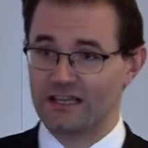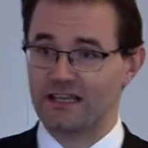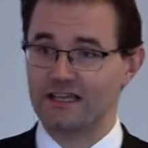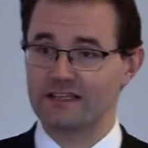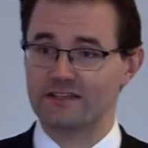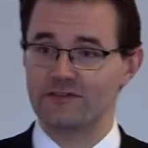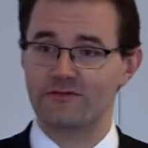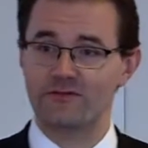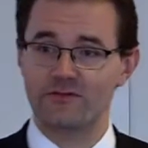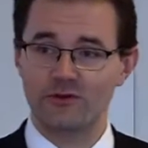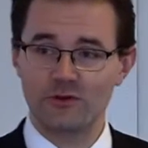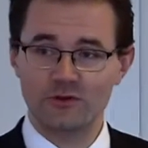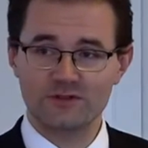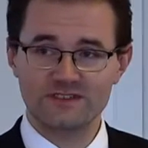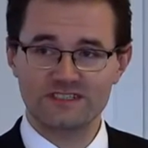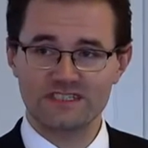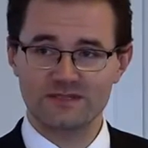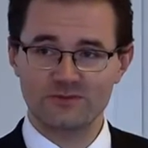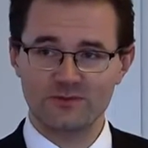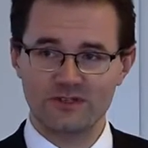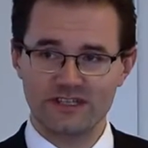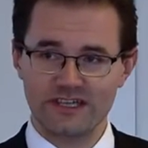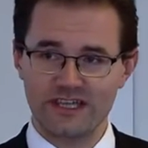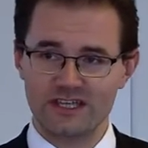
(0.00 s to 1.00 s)
like the flow
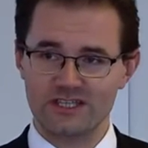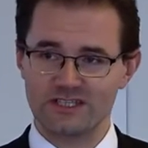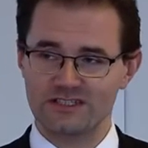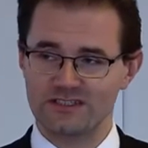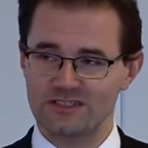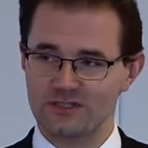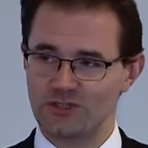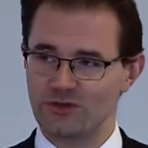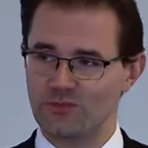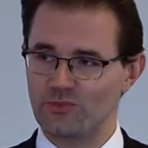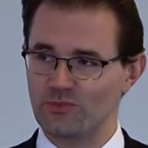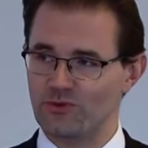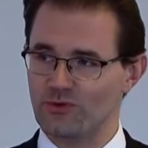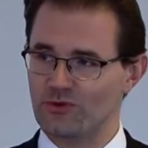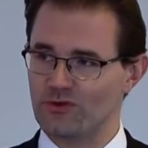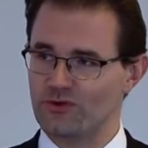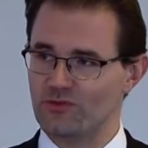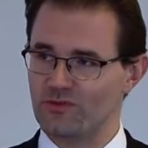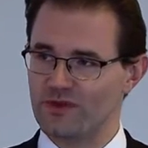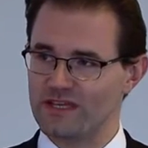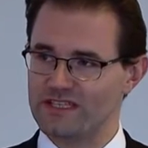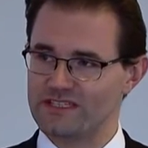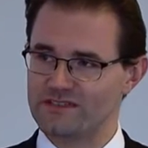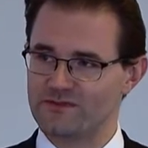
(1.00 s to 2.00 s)
simulations, the
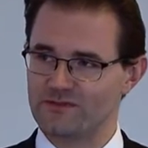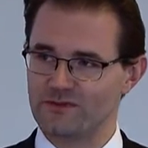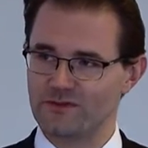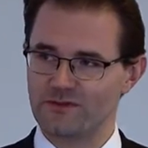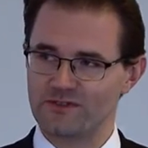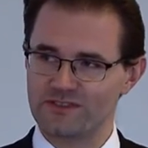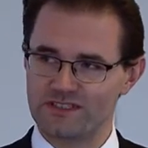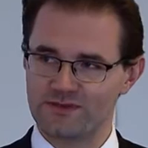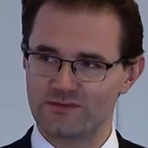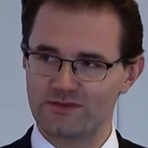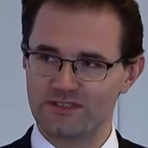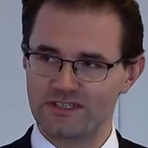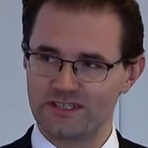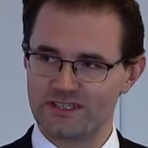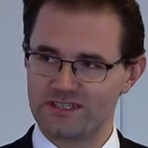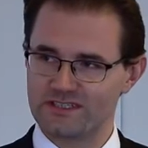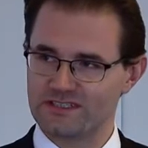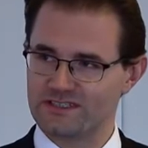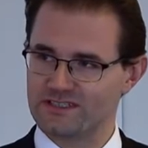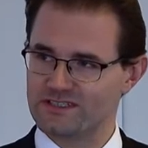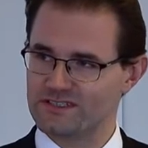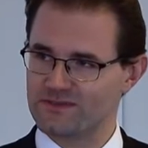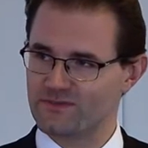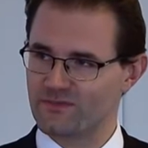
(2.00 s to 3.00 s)
computer-based flow
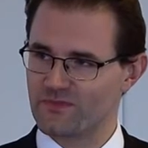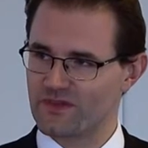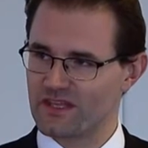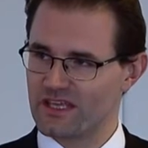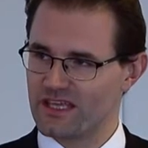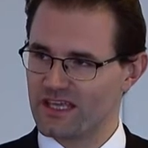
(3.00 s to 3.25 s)
simulations.